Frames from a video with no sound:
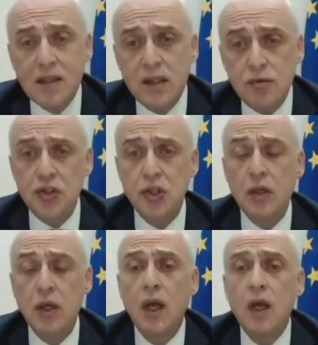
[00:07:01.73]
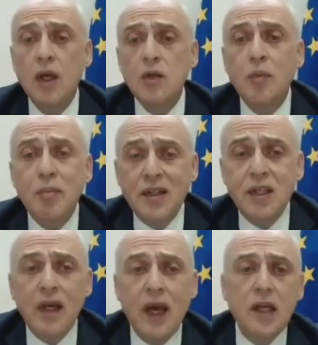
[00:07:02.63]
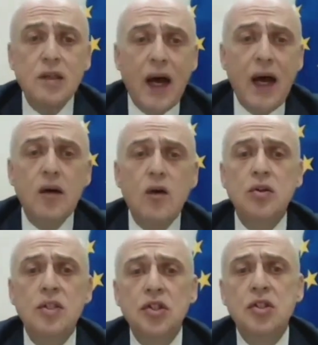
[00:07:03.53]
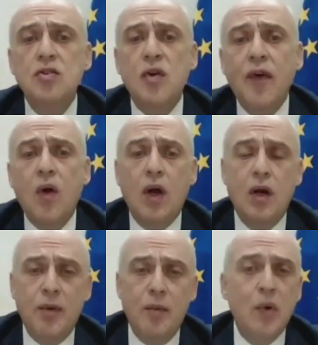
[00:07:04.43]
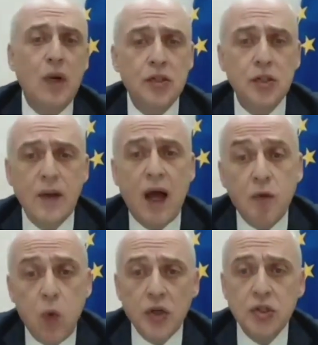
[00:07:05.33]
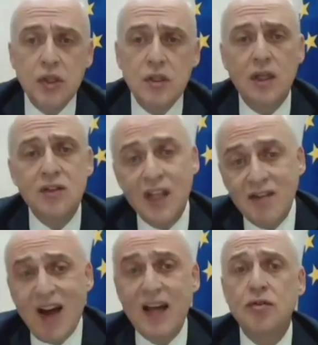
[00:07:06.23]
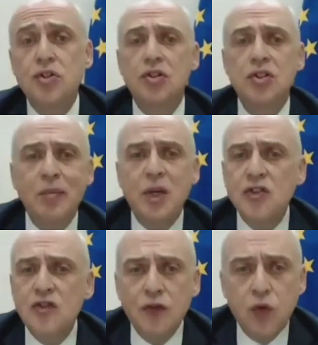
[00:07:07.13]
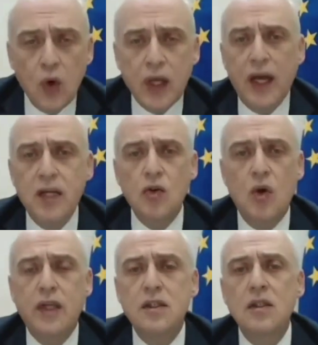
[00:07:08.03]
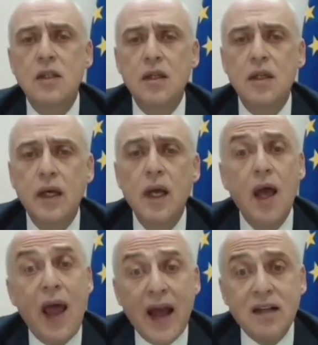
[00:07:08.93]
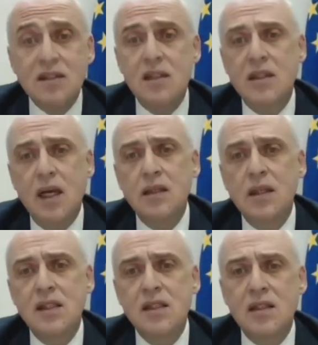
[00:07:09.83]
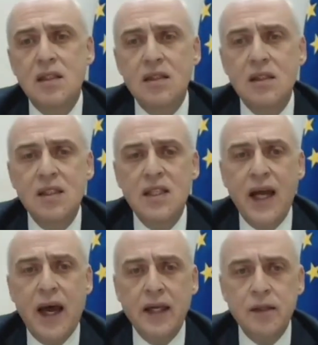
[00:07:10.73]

region to mitigate dire conditions of local population. Unfortunately, Tskhinvali region remains fully isolated and the access and assistance is denied.